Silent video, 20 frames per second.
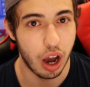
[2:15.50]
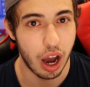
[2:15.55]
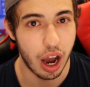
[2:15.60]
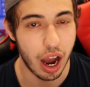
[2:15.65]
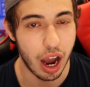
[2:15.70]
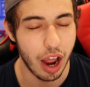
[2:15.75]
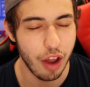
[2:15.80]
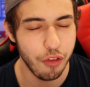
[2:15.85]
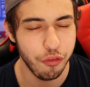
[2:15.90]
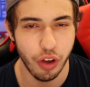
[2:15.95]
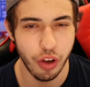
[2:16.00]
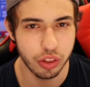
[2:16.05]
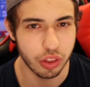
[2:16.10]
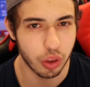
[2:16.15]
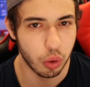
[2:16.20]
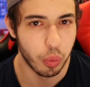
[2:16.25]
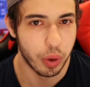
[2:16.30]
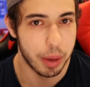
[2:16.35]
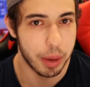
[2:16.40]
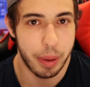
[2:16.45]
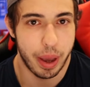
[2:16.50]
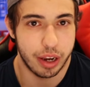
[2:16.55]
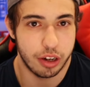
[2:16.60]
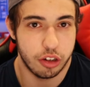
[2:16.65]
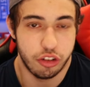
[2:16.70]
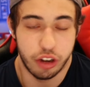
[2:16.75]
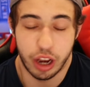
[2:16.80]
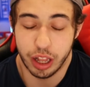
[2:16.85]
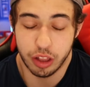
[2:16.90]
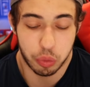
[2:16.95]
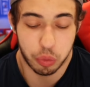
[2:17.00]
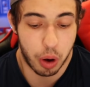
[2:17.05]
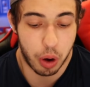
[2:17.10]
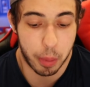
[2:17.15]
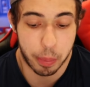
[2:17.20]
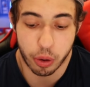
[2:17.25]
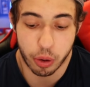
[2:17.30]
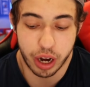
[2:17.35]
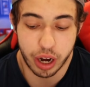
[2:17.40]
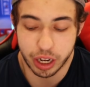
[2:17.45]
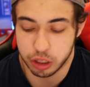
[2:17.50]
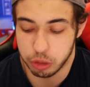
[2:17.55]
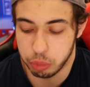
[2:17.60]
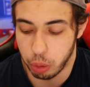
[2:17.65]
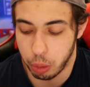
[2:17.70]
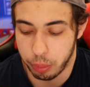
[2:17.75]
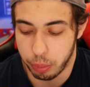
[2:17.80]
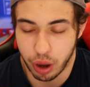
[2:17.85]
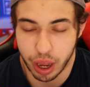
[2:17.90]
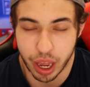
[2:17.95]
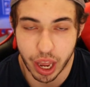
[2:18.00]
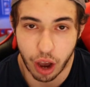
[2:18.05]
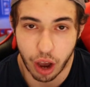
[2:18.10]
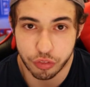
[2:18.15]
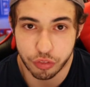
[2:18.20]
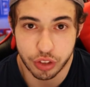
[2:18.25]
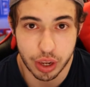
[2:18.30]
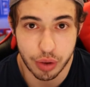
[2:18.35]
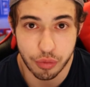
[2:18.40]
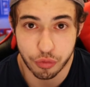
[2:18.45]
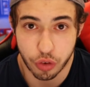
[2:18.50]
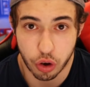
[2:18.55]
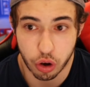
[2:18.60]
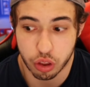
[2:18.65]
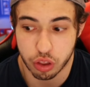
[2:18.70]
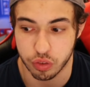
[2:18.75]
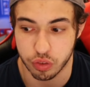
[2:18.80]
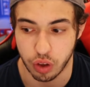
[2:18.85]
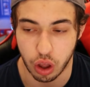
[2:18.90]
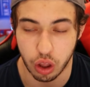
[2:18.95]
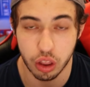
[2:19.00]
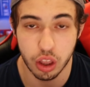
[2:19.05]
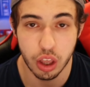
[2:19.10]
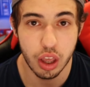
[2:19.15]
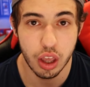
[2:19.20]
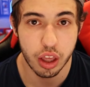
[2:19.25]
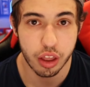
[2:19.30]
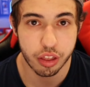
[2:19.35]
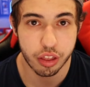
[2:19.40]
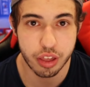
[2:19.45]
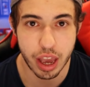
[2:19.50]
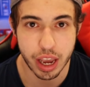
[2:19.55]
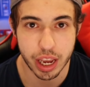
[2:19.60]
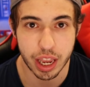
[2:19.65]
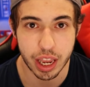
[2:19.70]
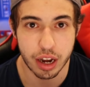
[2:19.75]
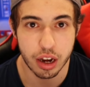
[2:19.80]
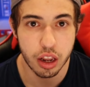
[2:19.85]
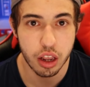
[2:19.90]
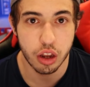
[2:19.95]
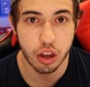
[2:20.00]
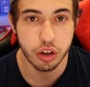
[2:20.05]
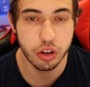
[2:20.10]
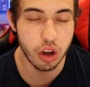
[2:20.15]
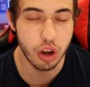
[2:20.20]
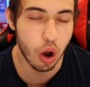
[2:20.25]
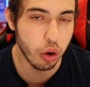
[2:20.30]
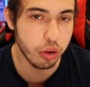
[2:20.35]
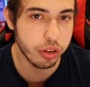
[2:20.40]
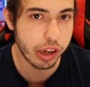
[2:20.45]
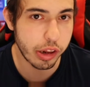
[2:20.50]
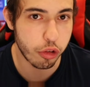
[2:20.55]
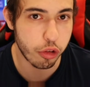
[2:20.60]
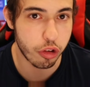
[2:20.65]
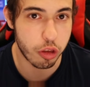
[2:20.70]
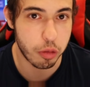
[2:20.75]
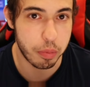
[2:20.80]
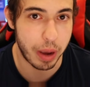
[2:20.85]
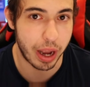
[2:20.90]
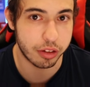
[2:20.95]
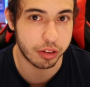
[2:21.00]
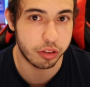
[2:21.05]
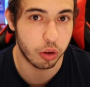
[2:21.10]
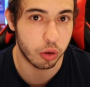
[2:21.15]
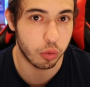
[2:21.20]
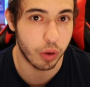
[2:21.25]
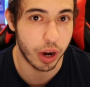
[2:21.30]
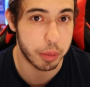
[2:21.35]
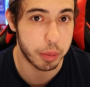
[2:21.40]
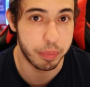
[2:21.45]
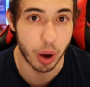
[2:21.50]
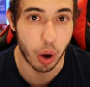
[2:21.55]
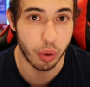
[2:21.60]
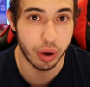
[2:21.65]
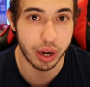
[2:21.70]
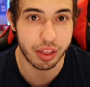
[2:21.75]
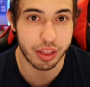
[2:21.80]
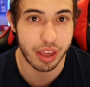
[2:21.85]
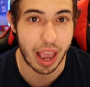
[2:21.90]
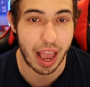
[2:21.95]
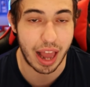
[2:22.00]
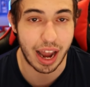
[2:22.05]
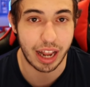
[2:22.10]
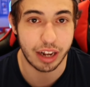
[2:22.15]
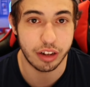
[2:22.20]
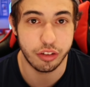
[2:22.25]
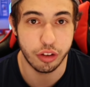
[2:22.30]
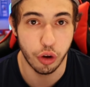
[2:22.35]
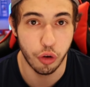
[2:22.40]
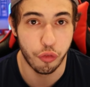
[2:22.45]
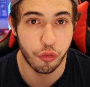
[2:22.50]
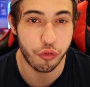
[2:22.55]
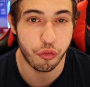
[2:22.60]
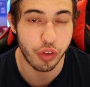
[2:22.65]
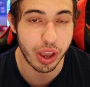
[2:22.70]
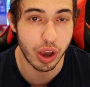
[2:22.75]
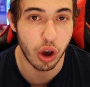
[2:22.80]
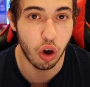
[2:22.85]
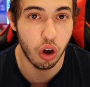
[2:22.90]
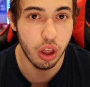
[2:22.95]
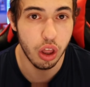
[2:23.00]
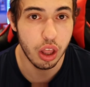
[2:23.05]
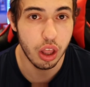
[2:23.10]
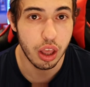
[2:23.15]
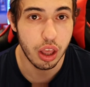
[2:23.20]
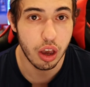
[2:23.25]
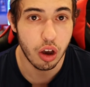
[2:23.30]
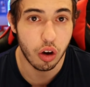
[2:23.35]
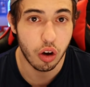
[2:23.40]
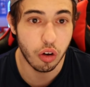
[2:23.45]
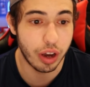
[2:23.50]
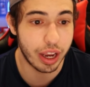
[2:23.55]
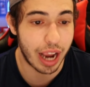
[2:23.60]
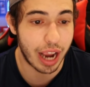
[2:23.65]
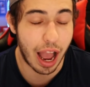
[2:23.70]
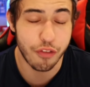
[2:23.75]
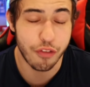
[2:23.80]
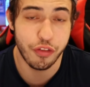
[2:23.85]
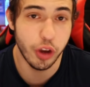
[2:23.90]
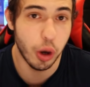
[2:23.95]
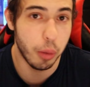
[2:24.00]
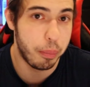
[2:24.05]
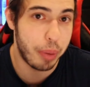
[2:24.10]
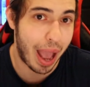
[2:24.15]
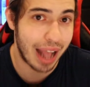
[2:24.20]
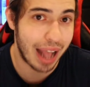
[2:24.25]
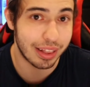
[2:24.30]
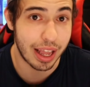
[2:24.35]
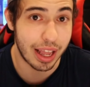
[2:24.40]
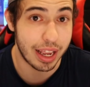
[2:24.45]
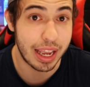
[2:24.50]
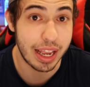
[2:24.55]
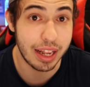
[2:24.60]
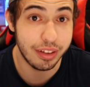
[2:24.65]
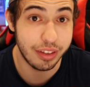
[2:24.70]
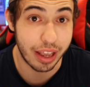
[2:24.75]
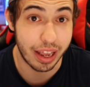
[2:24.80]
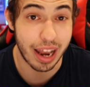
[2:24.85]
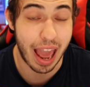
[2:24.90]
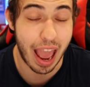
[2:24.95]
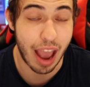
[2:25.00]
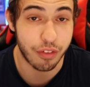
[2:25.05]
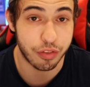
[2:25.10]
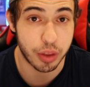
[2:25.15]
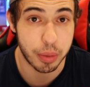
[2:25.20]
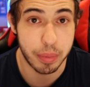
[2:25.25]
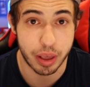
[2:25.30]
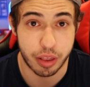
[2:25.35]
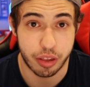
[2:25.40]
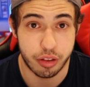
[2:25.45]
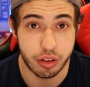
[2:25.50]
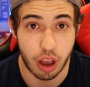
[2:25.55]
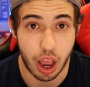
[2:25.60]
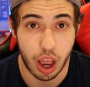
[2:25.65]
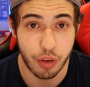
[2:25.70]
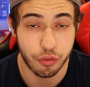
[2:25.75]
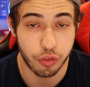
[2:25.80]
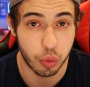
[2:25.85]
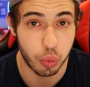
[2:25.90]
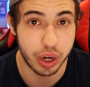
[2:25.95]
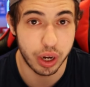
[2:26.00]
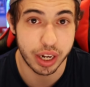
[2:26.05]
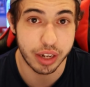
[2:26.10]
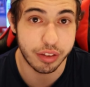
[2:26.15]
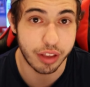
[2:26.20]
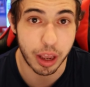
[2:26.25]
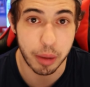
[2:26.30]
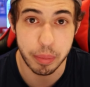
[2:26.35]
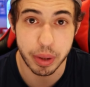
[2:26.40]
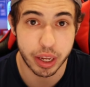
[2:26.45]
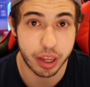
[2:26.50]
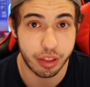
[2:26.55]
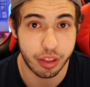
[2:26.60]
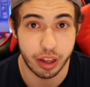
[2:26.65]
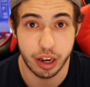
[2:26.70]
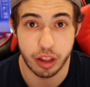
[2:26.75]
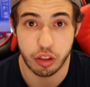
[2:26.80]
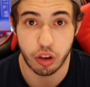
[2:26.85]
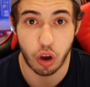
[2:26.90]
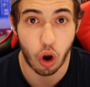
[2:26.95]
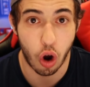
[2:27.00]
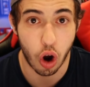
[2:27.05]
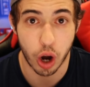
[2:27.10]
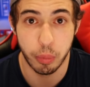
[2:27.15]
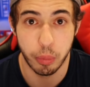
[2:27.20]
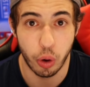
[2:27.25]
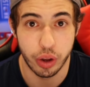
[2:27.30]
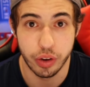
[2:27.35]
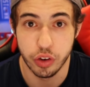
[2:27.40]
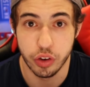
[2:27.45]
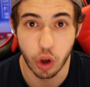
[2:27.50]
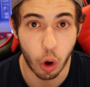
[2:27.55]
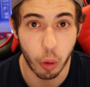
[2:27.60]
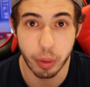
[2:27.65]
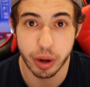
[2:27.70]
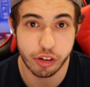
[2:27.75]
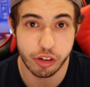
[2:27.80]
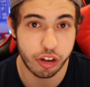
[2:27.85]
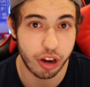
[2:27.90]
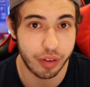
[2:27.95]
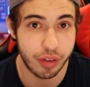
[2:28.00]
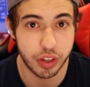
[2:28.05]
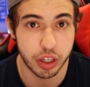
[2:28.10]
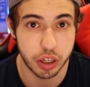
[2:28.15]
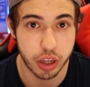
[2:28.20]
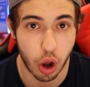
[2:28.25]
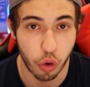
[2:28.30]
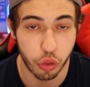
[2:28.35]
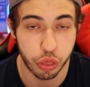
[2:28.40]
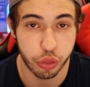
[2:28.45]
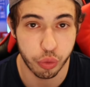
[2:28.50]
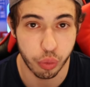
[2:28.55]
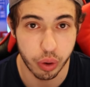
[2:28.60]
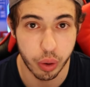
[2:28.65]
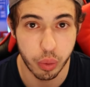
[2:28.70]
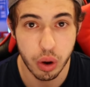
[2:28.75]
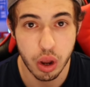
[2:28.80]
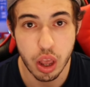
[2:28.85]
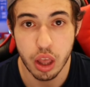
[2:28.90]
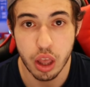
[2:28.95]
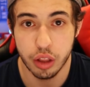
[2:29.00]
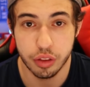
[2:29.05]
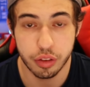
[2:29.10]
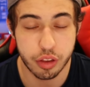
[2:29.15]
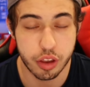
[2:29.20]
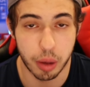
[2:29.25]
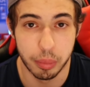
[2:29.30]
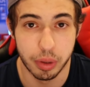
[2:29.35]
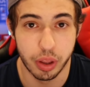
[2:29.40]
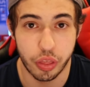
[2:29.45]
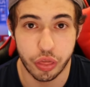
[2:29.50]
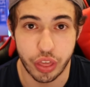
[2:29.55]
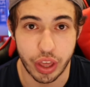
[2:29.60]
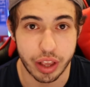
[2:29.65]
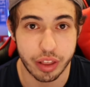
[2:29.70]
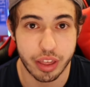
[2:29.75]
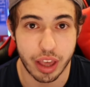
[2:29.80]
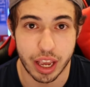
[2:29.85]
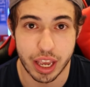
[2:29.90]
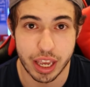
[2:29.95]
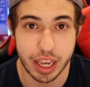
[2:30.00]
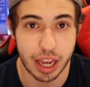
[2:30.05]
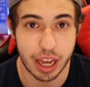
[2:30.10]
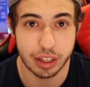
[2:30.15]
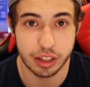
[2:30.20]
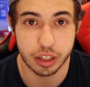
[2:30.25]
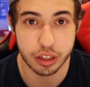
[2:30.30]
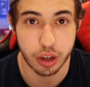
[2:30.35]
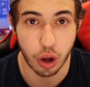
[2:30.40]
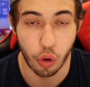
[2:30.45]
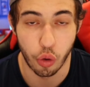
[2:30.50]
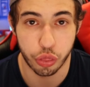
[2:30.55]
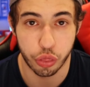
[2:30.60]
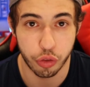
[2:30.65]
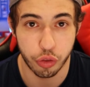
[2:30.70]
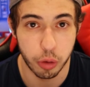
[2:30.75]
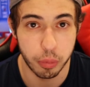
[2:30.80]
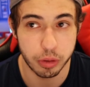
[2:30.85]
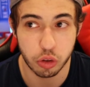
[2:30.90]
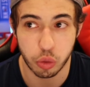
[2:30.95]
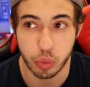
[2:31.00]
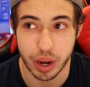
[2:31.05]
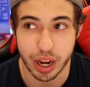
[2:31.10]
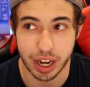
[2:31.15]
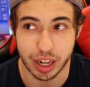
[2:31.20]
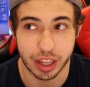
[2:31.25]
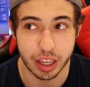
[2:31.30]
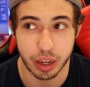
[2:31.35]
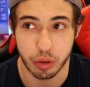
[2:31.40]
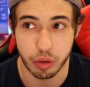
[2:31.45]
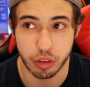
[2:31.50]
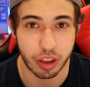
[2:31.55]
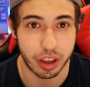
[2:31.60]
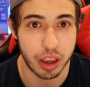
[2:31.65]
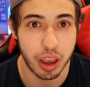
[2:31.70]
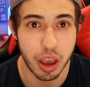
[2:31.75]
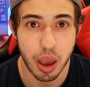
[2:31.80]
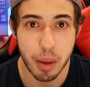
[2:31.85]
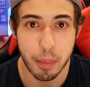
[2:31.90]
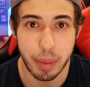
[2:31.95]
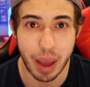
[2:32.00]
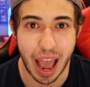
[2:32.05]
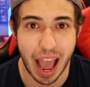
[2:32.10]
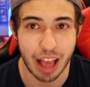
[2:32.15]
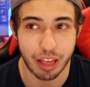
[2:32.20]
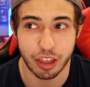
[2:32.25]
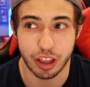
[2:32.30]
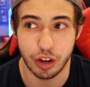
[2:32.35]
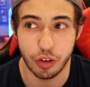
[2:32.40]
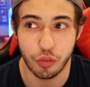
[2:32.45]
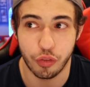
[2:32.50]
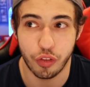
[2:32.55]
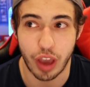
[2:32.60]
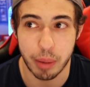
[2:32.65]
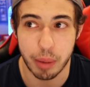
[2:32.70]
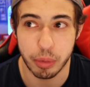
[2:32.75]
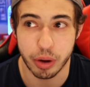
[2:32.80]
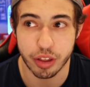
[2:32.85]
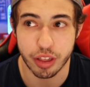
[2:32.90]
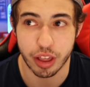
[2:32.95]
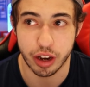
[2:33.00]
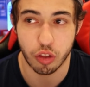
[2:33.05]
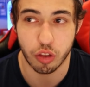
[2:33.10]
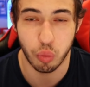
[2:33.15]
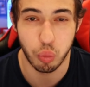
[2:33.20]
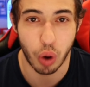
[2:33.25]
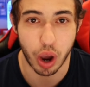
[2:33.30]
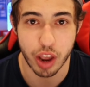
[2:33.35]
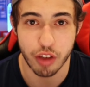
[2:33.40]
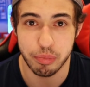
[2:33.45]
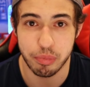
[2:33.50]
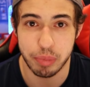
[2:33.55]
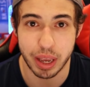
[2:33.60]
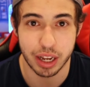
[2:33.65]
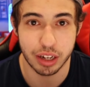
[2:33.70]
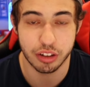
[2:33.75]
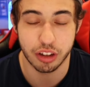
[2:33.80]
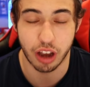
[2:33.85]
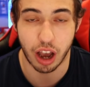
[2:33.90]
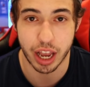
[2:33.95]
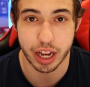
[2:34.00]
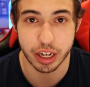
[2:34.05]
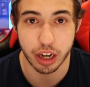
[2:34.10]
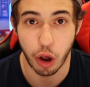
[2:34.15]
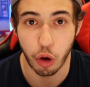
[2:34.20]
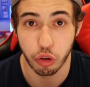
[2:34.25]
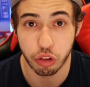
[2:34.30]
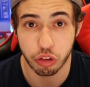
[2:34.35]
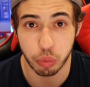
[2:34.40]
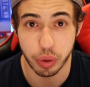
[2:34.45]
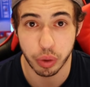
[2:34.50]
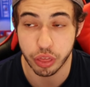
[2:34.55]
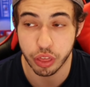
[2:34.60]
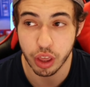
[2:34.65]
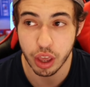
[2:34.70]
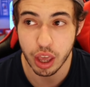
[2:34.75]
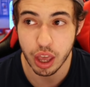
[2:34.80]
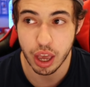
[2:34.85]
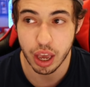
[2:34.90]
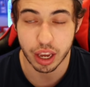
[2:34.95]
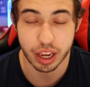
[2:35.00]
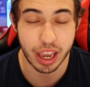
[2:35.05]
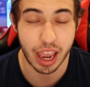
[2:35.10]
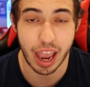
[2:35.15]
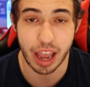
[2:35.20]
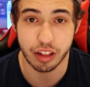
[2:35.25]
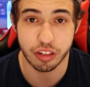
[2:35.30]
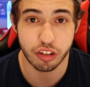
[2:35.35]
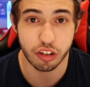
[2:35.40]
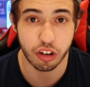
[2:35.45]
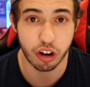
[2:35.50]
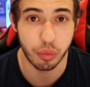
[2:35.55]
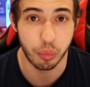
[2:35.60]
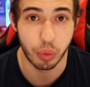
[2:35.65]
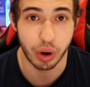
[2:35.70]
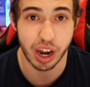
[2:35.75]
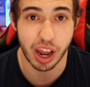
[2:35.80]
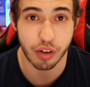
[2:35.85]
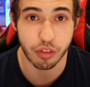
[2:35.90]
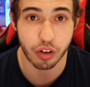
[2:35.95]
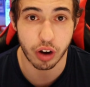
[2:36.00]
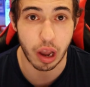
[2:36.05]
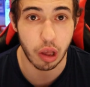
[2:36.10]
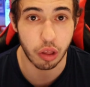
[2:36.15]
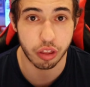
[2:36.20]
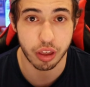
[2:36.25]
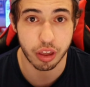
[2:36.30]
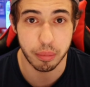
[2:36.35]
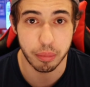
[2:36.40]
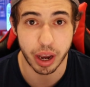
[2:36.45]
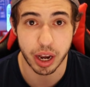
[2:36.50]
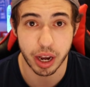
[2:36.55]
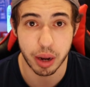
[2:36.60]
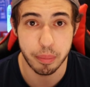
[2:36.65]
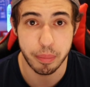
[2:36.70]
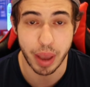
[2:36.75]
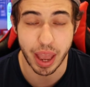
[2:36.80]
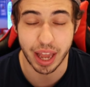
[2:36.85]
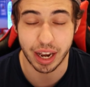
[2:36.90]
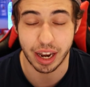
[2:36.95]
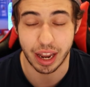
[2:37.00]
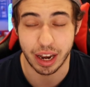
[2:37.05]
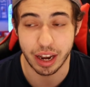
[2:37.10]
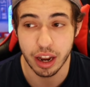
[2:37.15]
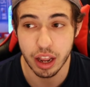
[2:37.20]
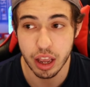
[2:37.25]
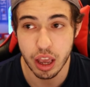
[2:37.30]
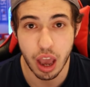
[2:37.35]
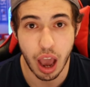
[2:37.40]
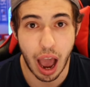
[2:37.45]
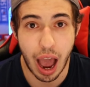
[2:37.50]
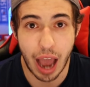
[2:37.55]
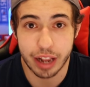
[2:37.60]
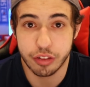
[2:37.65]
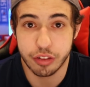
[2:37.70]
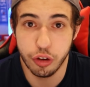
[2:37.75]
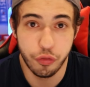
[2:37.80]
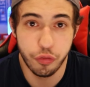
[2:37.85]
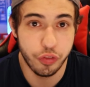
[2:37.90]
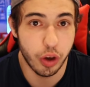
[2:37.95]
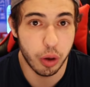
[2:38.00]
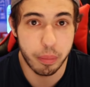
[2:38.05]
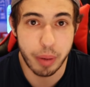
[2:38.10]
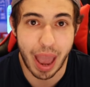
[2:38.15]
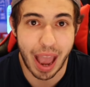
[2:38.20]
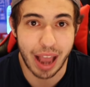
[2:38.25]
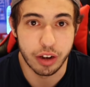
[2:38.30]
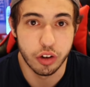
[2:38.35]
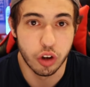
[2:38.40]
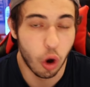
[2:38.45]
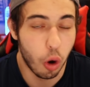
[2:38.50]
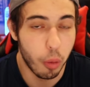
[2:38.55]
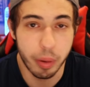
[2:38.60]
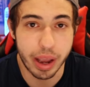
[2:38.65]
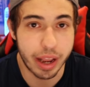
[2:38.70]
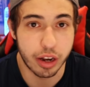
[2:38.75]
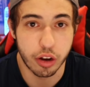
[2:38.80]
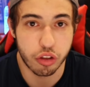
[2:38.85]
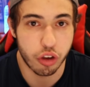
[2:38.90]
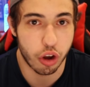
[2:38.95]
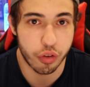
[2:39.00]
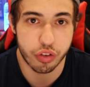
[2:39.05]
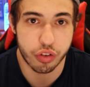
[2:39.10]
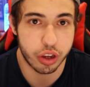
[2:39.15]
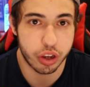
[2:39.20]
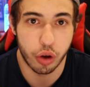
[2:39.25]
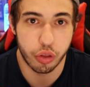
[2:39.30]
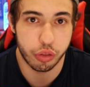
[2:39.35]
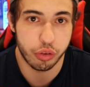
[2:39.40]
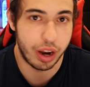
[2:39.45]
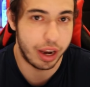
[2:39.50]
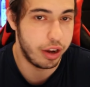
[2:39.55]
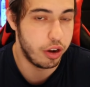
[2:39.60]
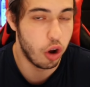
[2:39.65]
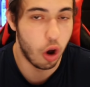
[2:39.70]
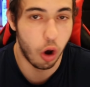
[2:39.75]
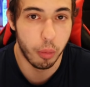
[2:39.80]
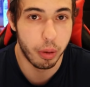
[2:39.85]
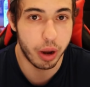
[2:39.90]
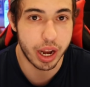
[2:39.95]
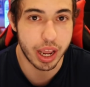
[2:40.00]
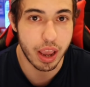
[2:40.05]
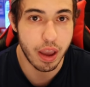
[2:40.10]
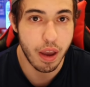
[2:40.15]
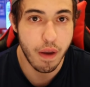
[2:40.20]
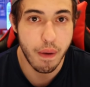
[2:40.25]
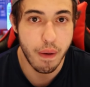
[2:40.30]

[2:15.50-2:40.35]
I felt the Winnipeg Jets were a predictable playoff team, first of all. Second, no disrespect to Rick Bowness, and I do feel like I feel bad that he did have to miss time for what he did because it is horrible and nobody should have to go through some of the things that he had to go through between I think it was like passing in families and his wife being diagnosed with cancer and whatever else it might have been. And I do feel bad. Nobody deserves to go through that. Nobody.